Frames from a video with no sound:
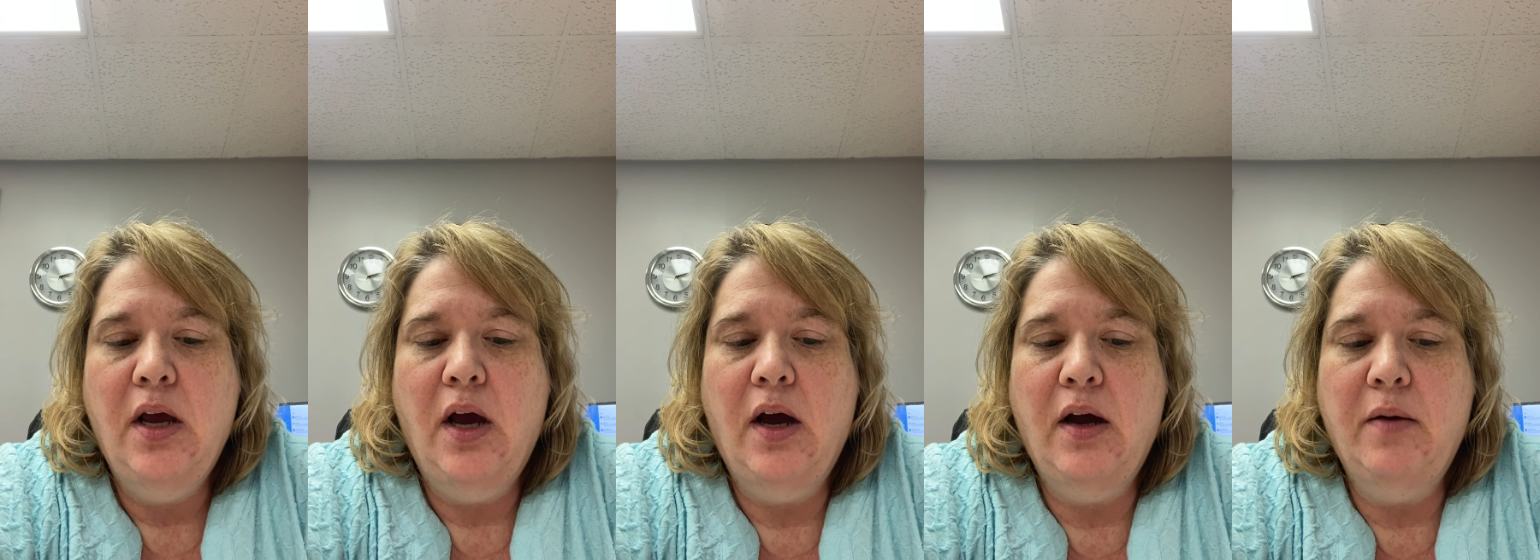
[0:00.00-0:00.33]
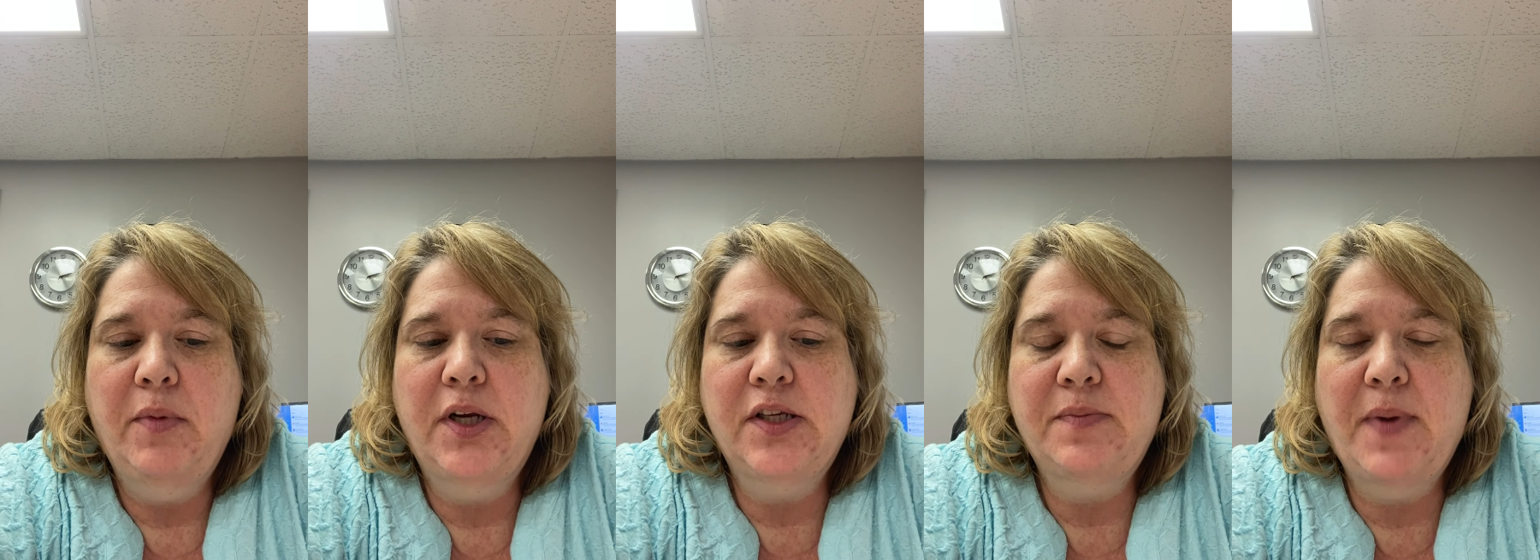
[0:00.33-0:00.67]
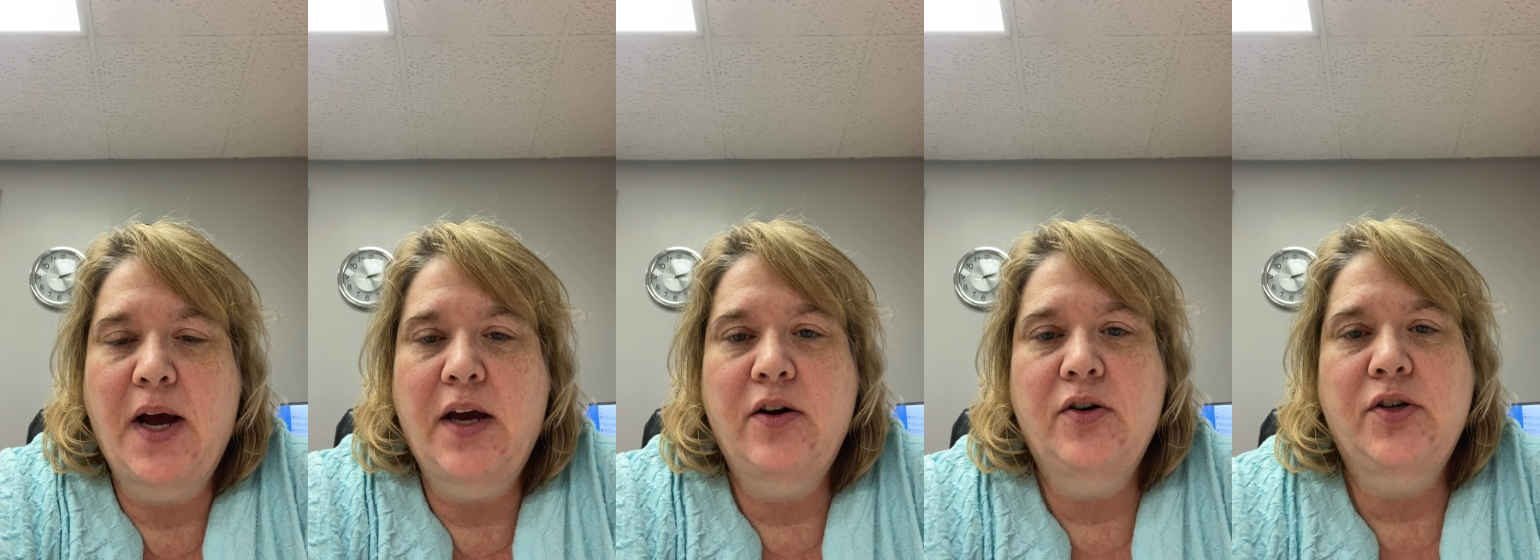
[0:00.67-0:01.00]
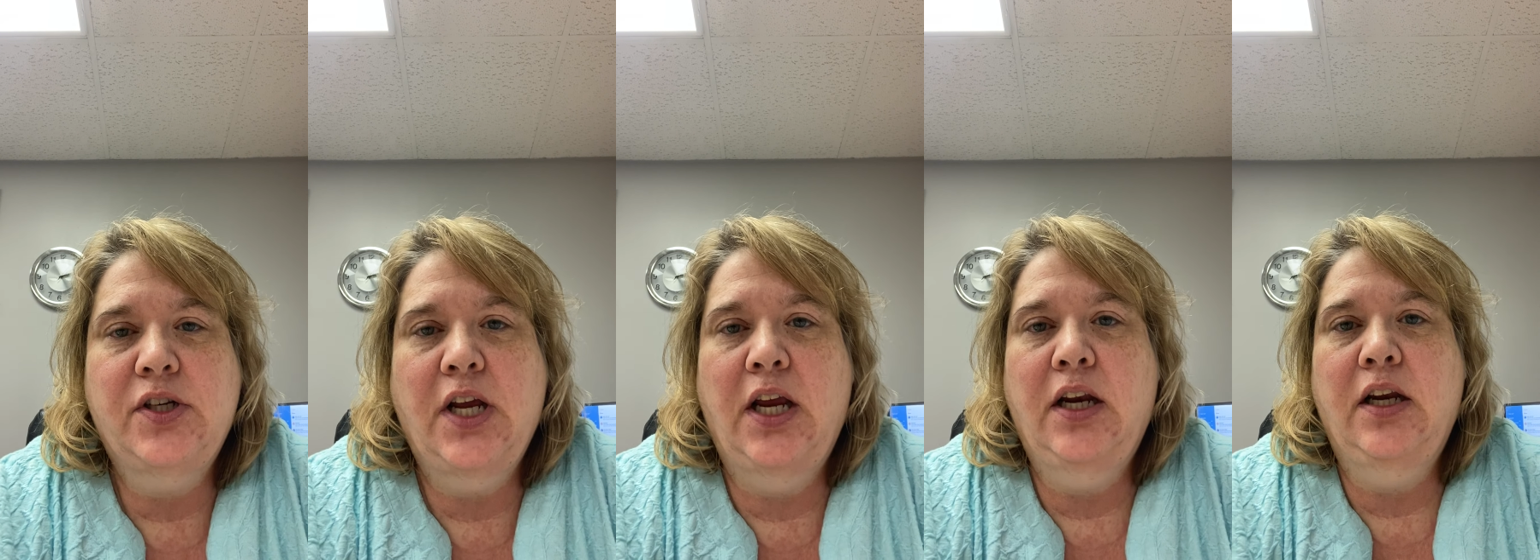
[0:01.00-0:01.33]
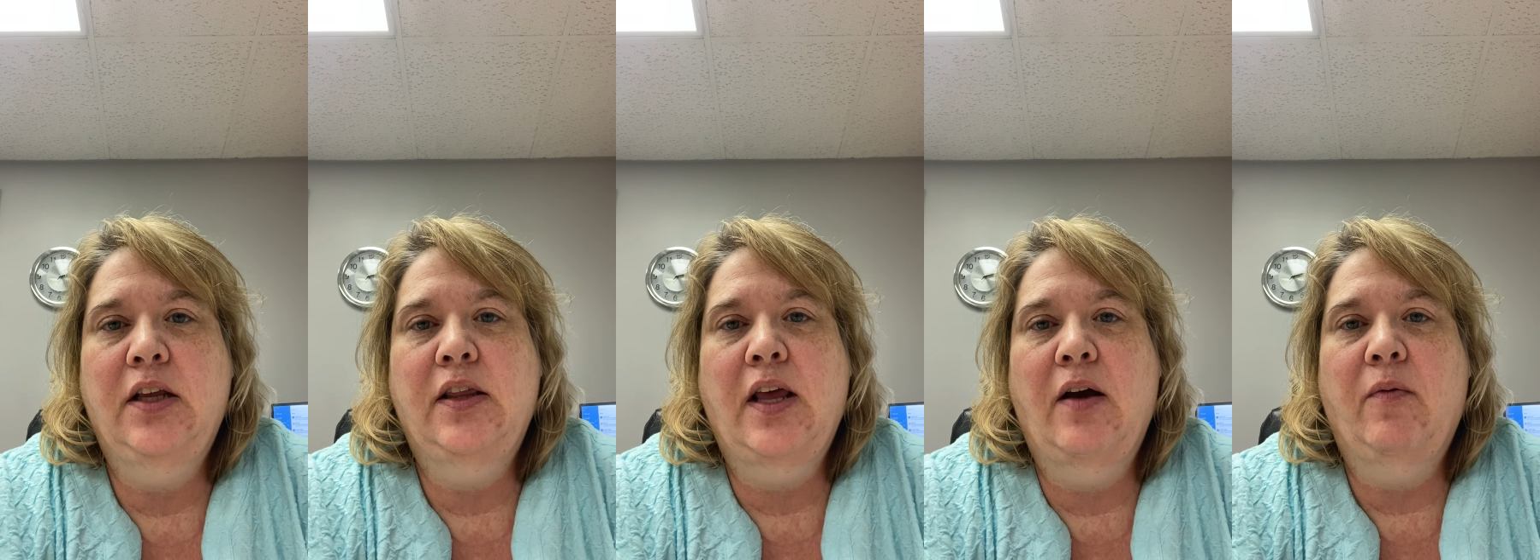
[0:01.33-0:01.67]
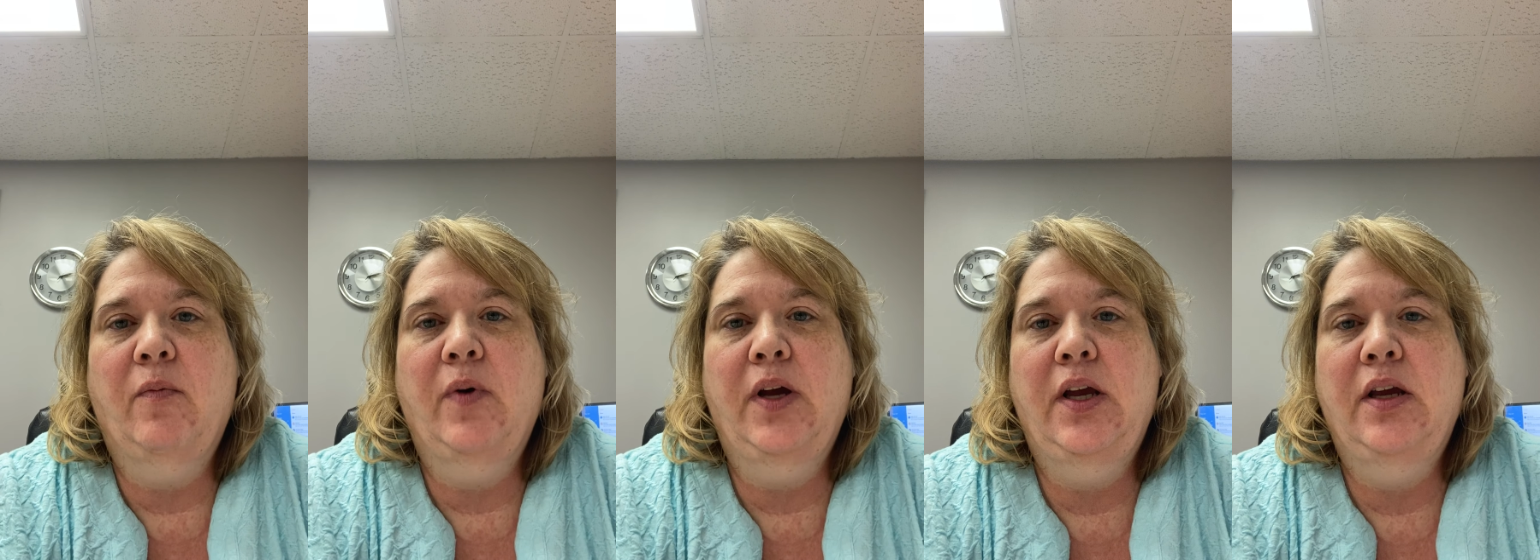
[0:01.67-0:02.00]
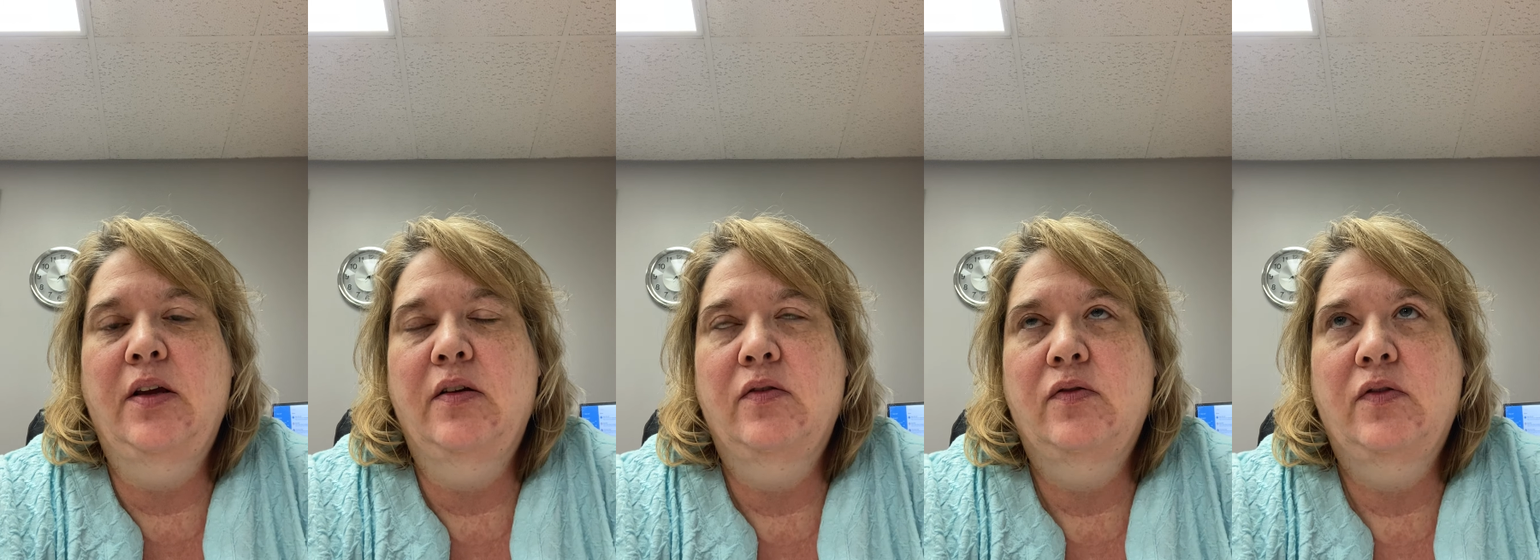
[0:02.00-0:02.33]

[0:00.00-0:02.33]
It is my understanding that we